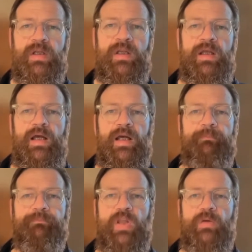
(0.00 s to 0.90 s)

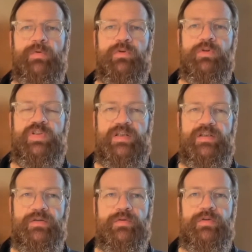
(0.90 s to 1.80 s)
Um, and we've
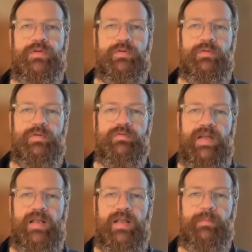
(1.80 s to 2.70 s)
continued to
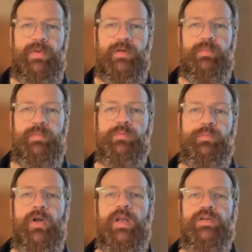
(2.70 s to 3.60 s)
develop and
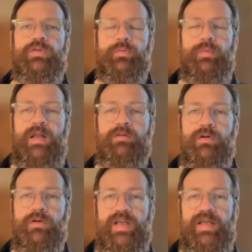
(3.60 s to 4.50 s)
build products around
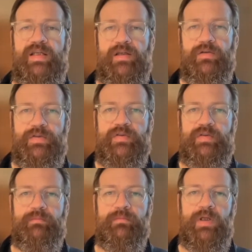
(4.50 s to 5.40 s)
the container
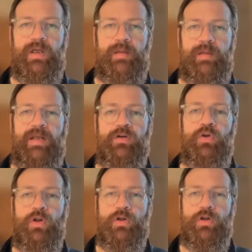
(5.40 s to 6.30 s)
ecosystem um,
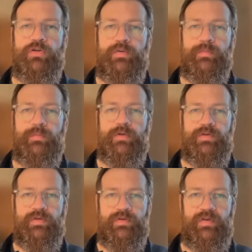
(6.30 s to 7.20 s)
and
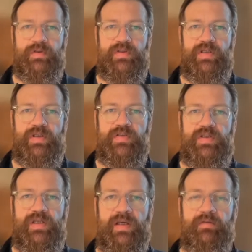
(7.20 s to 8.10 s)
contribute to the C N
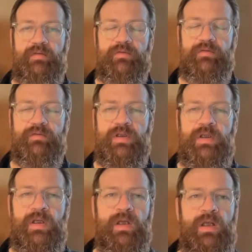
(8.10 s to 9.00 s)
C F
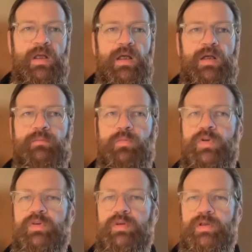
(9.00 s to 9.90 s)
um,
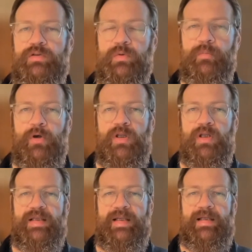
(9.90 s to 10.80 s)
with newer
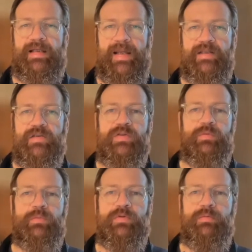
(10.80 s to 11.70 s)
products like
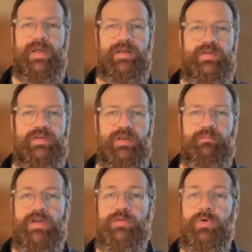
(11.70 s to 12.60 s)
Lens, which makes it
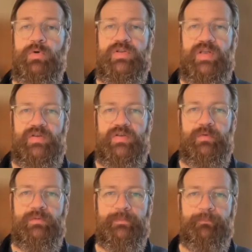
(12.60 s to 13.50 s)
much more
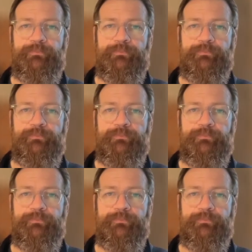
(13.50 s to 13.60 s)
accessible.